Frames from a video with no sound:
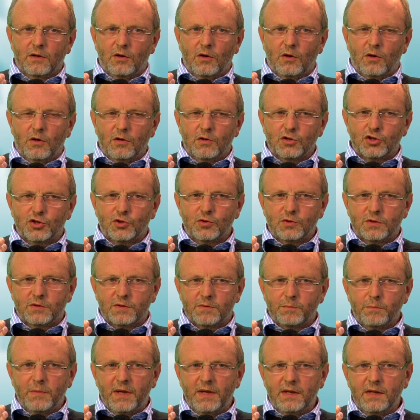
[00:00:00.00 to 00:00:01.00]
or should
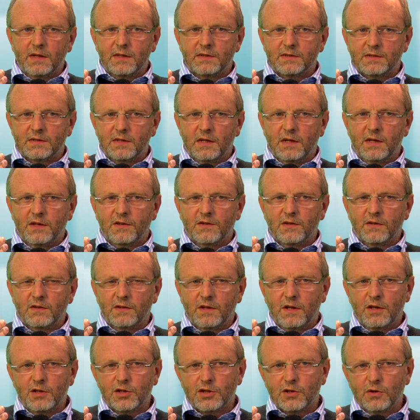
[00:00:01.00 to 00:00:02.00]
make the
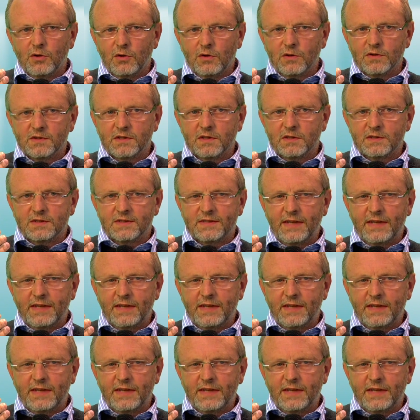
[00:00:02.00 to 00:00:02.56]
association or the